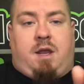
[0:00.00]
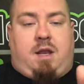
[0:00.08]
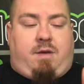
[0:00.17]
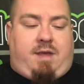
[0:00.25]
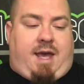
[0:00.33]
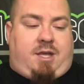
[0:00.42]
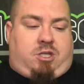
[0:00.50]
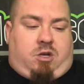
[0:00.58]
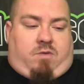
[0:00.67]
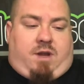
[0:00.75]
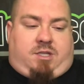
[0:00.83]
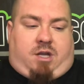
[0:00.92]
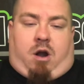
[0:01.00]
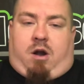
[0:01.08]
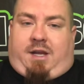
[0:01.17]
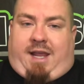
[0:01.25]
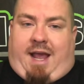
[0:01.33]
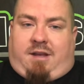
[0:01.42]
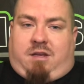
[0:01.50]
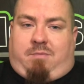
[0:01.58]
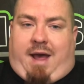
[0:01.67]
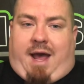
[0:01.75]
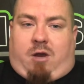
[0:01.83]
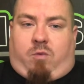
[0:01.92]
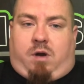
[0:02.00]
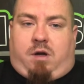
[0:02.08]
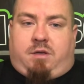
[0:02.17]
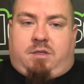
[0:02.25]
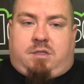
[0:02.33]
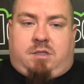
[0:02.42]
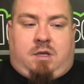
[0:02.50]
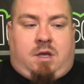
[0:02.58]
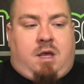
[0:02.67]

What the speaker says: Now, yes, your wrists are canted backwards,